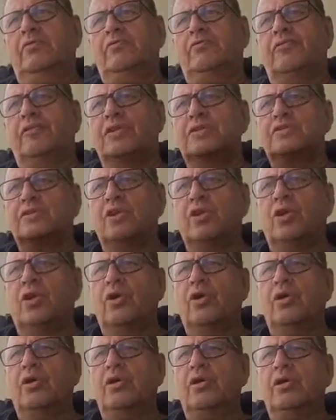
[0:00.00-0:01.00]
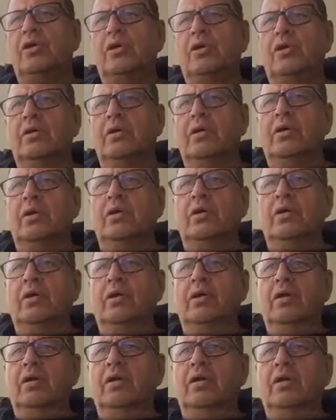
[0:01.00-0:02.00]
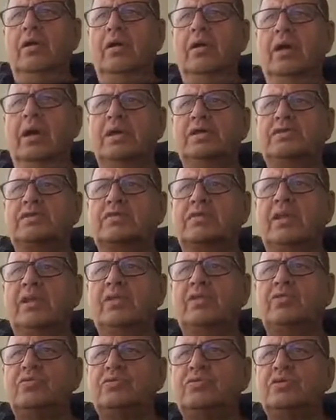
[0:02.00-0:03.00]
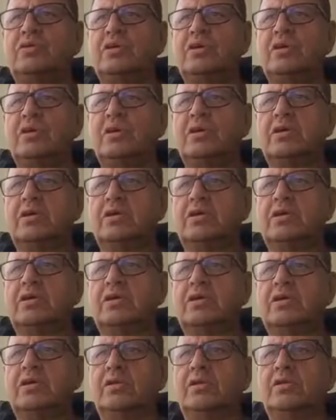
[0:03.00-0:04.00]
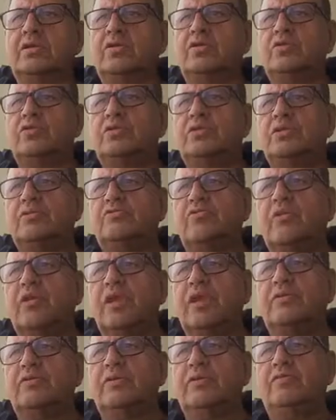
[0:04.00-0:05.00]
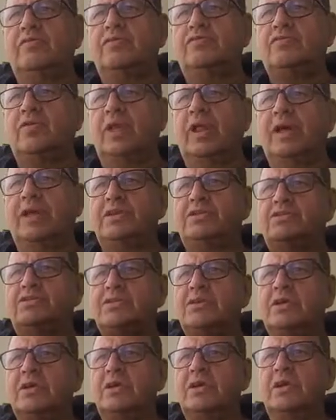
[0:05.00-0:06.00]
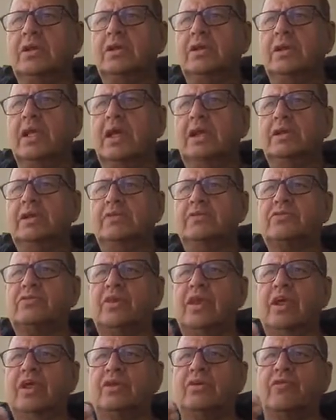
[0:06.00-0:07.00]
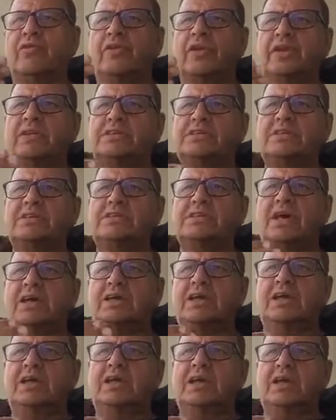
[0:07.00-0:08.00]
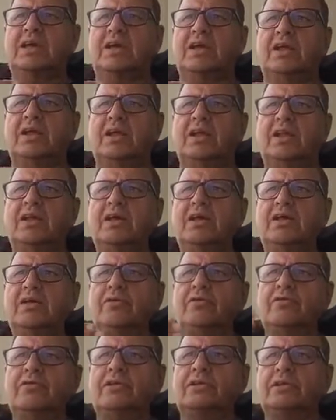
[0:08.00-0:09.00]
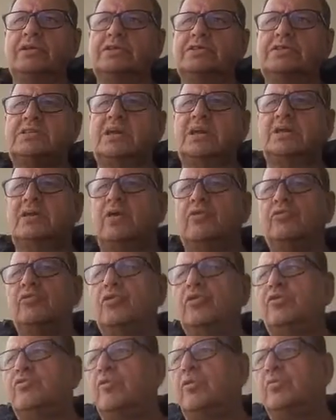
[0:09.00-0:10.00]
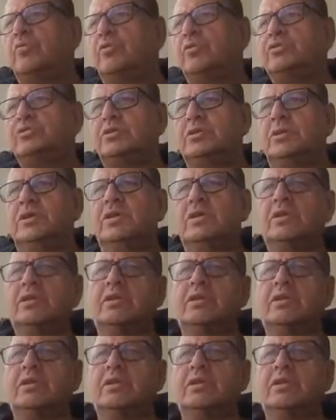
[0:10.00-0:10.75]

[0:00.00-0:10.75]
first law, I salute Newton for having visualized that a state of rest is identical with the state of uniform motion.